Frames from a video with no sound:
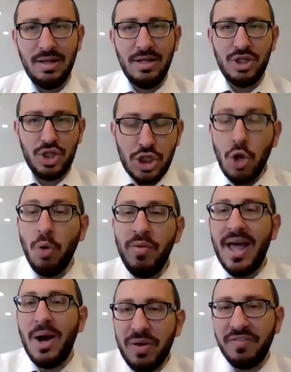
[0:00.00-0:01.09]
so
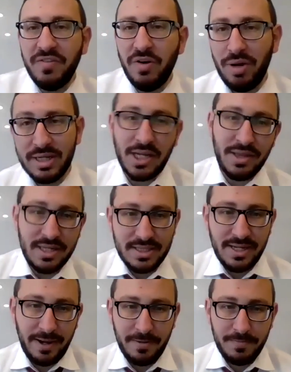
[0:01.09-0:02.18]
that we focus on this
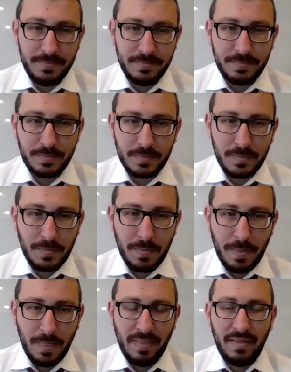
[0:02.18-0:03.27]
day.
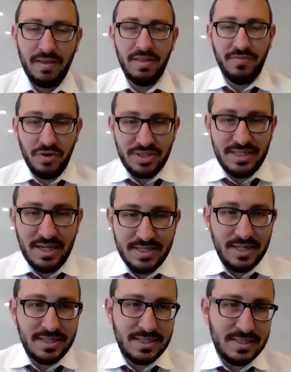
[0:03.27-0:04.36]
The verse tells
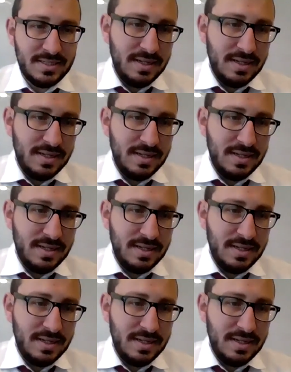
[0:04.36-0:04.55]
us,